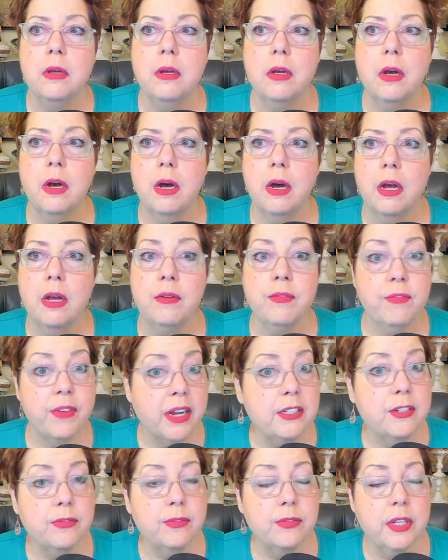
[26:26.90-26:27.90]

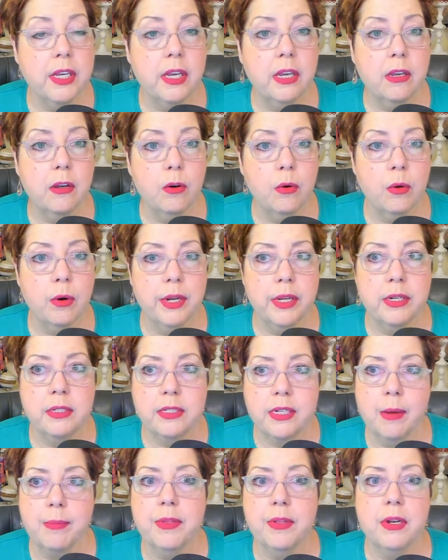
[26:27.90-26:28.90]
effectively or in
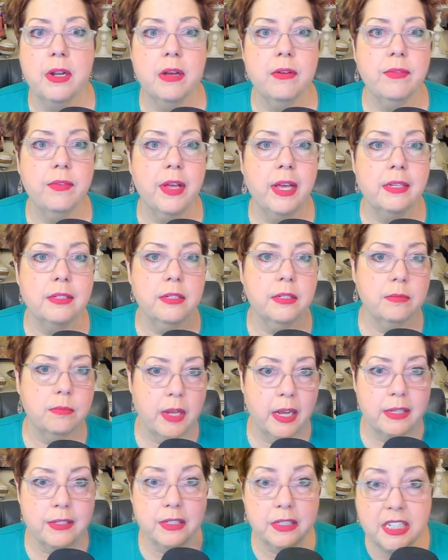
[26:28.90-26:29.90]
depth enough as
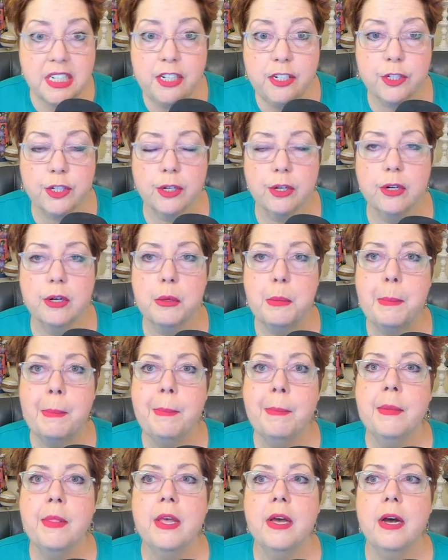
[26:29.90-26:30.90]
a teacher,
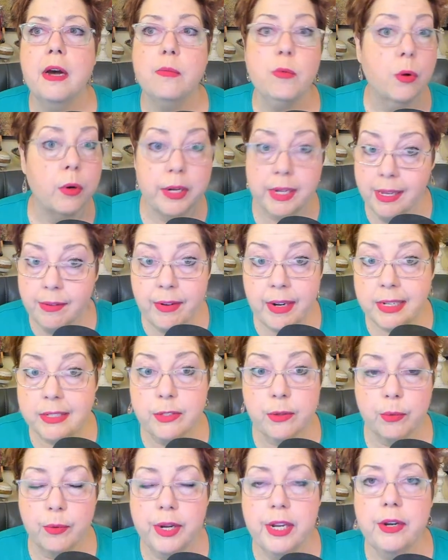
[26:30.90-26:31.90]
or even as
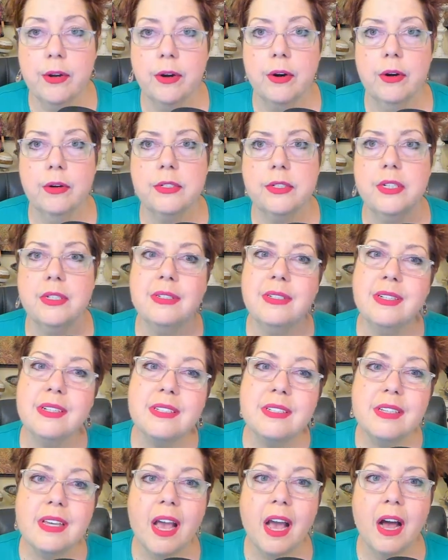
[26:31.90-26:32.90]
a reader, to
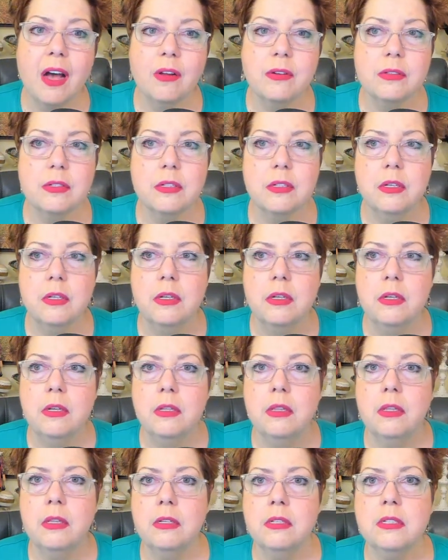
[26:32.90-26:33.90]
discount
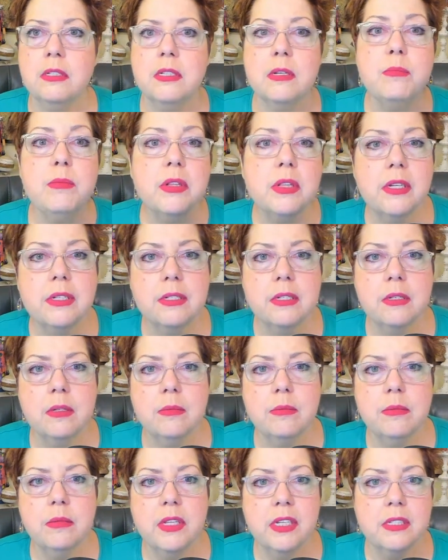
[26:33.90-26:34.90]
the
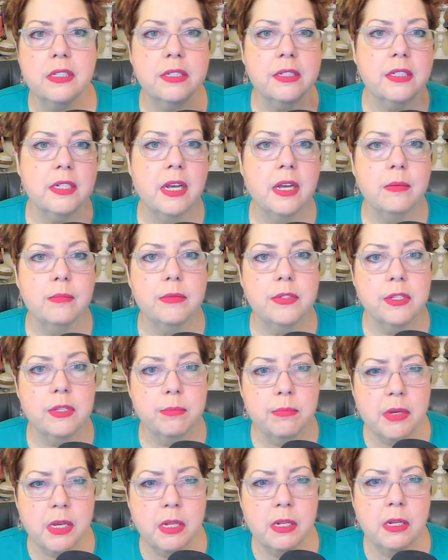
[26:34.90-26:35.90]
symbolism that stems, the
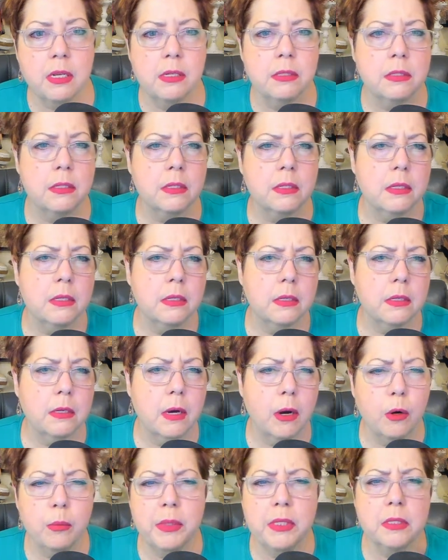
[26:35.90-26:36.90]
meanings and the
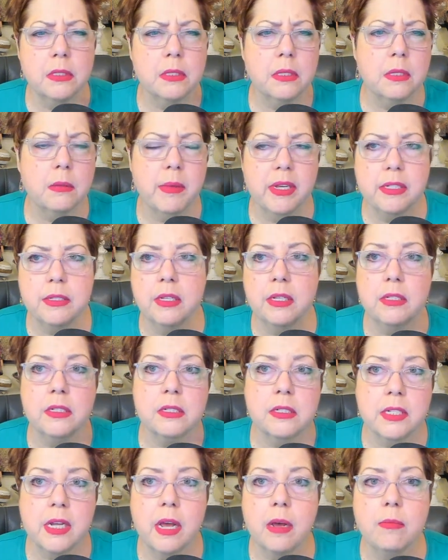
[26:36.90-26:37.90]
omens and the that
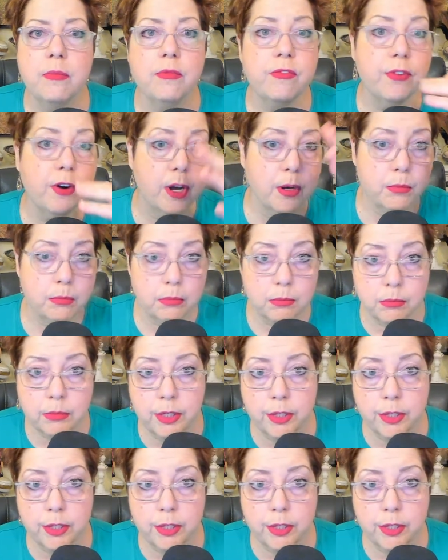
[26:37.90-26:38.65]
stem from